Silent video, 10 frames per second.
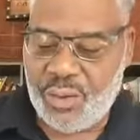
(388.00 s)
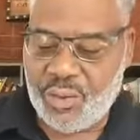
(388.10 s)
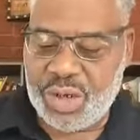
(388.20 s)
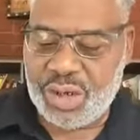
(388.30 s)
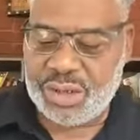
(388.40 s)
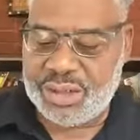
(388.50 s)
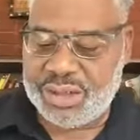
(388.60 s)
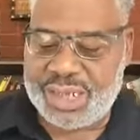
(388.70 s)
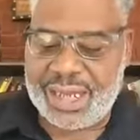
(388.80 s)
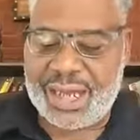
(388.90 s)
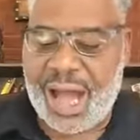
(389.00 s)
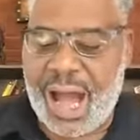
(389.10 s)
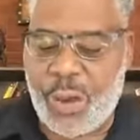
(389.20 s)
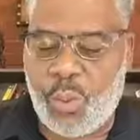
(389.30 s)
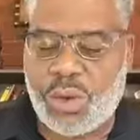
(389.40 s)
We're going to look at
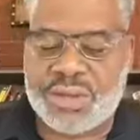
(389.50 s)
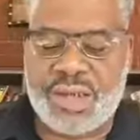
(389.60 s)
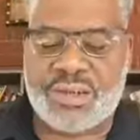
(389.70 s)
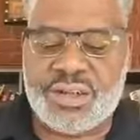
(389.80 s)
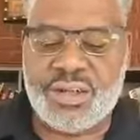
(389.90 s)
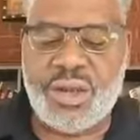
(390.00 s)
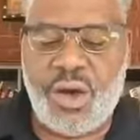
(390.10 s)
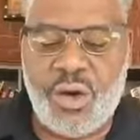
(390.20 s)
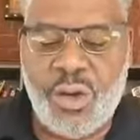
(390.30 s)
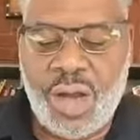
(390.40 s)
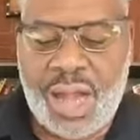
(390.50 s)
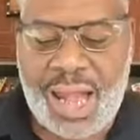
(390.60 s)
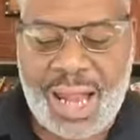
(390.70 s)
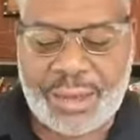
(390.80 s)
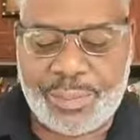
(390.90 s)
God wants us to know
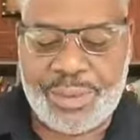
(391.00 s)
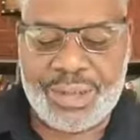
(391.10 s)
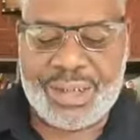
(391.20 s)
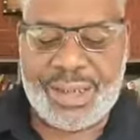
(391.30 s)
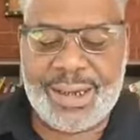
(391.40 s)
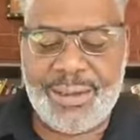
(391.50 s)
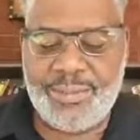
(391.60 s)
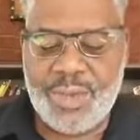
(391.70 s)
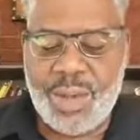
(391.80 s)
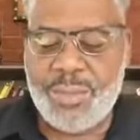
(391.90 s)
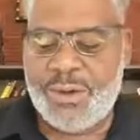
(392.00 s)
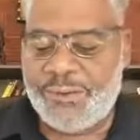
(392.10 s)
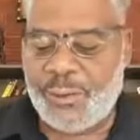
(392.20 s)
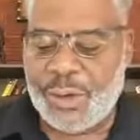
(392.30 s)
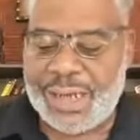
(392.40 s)
how to put him
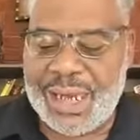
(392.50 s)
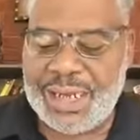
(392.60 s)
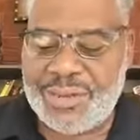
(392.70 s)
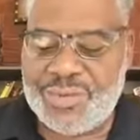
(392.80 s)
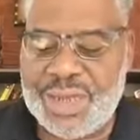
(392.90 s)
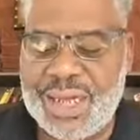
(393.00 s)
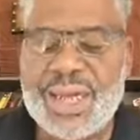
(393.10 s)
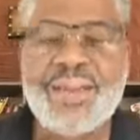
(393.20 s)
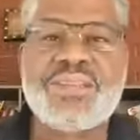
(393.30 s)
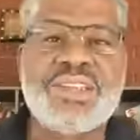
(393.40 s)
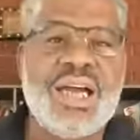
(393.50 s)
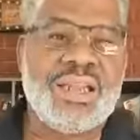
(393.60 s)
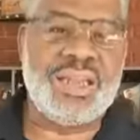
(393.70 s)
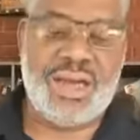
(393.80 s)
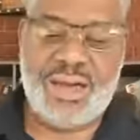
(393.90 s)
before anything else in our
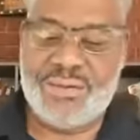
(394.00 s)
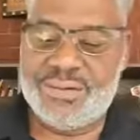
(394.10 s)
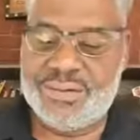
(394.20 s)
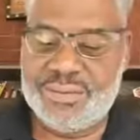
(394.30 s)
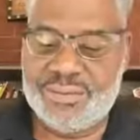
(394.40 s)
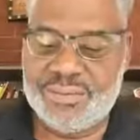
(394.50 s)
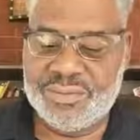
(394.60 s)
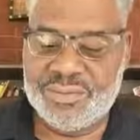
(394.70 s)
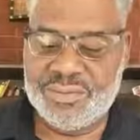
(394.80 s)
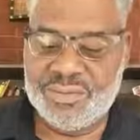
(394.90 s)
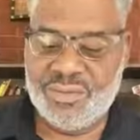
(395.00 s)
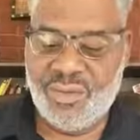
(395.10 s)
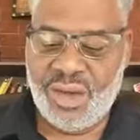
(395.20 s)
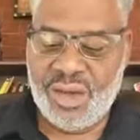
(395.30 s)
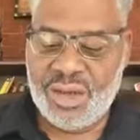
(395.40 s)
lives.
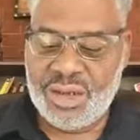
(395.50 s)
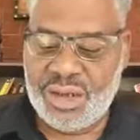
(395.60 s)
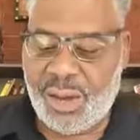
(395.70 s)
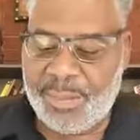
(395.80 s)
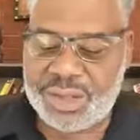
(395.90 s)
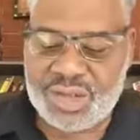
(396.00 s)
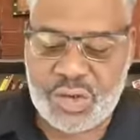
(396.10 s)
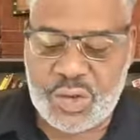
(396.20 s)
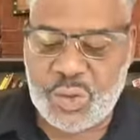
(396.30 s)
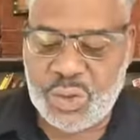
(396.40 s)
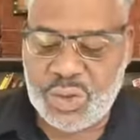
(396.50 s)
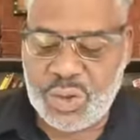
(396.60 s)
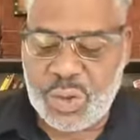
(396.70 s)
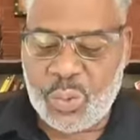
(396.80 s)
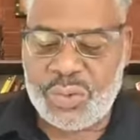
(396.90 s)
Number two,
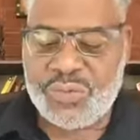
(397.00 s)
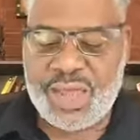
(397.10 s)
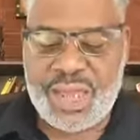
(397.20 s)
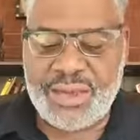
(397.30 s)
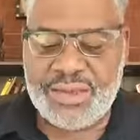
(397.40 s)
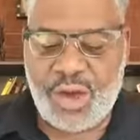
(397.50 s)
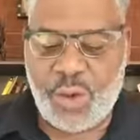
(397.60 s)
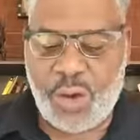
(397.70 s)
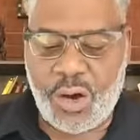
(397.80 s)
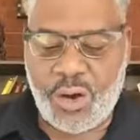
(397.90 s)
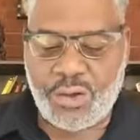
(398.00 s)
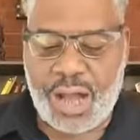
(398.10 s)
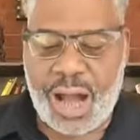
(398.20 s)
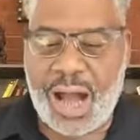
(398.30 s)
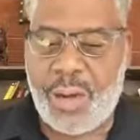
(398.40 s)
when things go wrong,
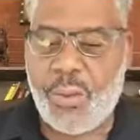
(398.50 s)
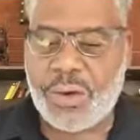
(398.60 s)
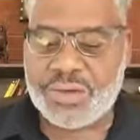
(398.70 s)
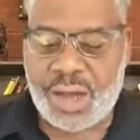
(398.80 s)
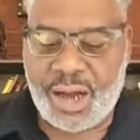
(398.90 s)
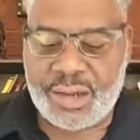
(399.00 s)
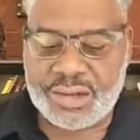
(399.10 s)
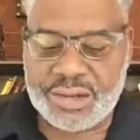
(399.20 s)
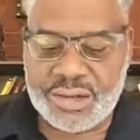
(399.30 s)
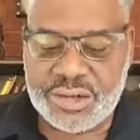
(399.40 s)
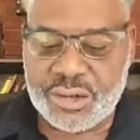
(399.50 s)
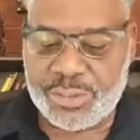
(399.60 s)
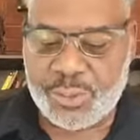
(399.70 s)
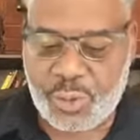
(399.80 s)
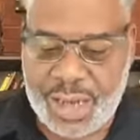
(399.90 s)
God wants us to
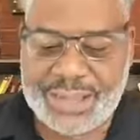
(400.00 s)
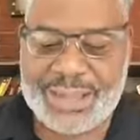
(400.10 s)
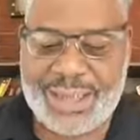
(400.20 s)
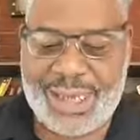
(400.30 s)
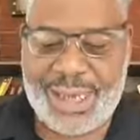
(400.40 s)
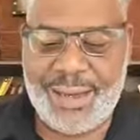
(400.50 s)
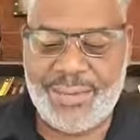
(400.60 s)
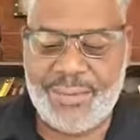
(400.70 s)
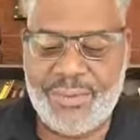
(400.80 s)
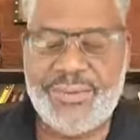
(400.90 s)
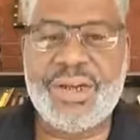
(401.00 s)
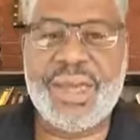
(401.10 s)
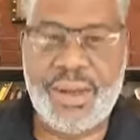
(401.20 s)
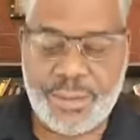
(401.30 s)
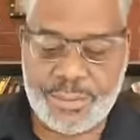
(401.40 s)
pray to him for
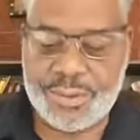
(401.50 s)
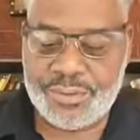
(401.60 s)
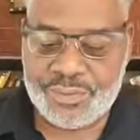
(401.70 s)
help.